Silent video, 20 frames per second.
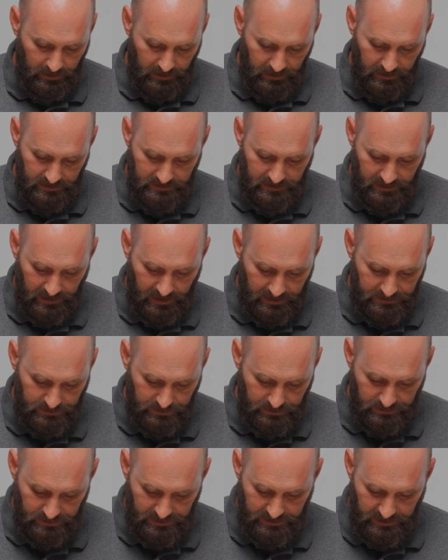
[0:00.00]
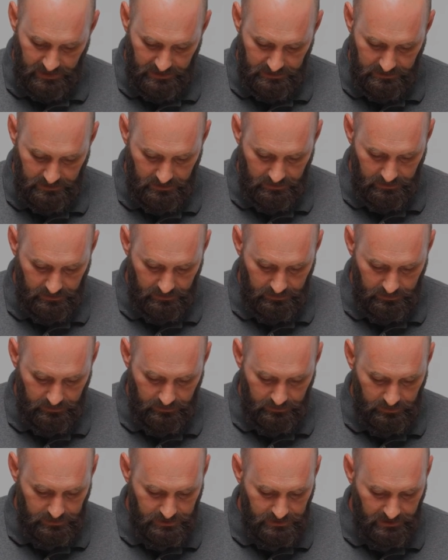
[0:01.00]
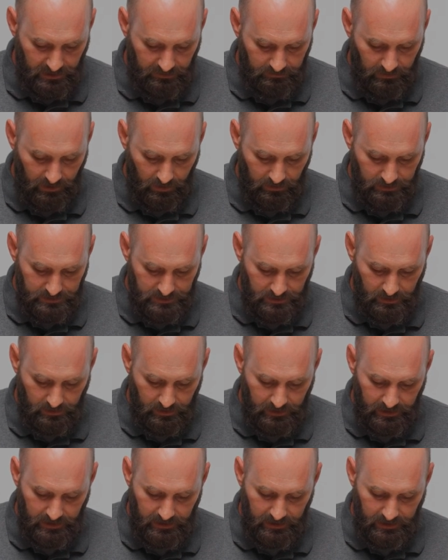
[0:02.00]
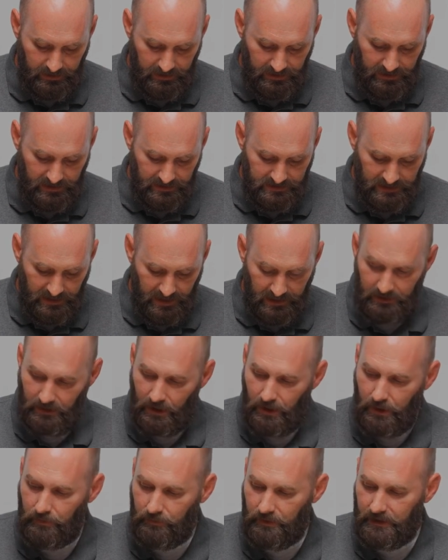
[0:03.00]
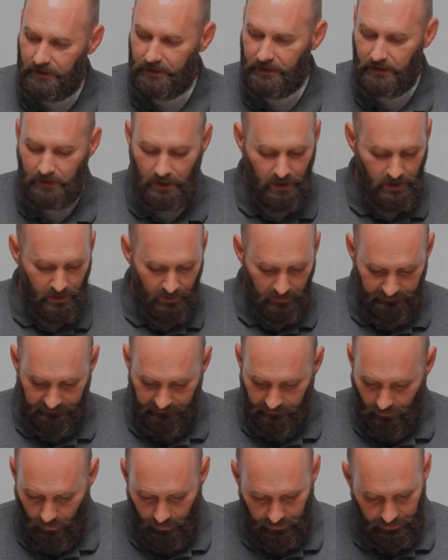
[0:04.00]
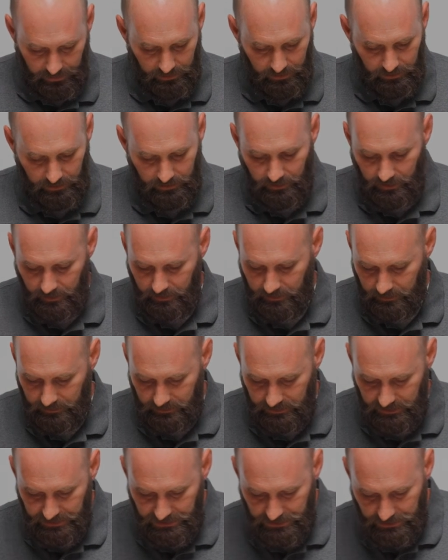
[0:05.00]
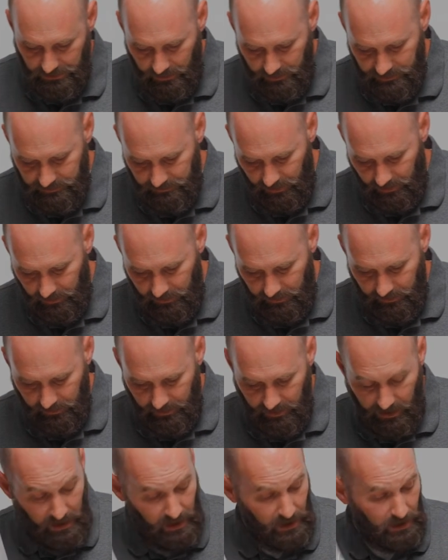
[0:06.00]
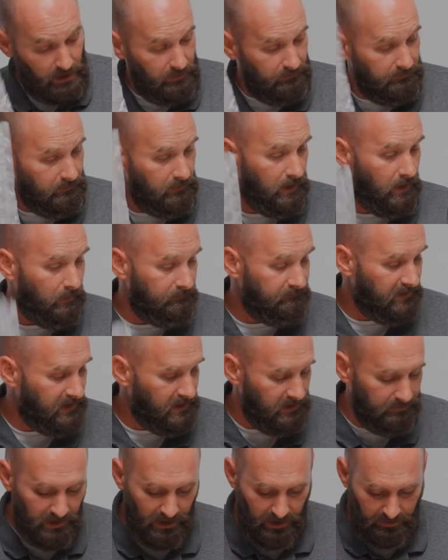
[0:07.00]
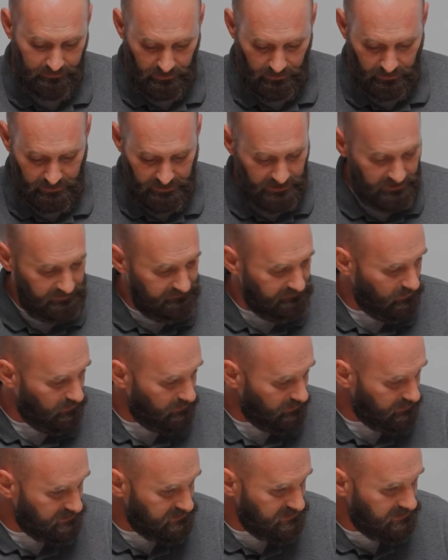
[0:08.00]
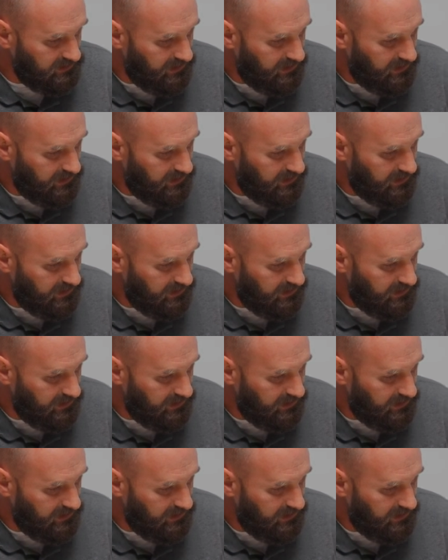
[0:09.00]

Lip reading: it's got your set screw, your check ball, the screen, and it's got an O-ring for your discharge plug. A very popular kit for us.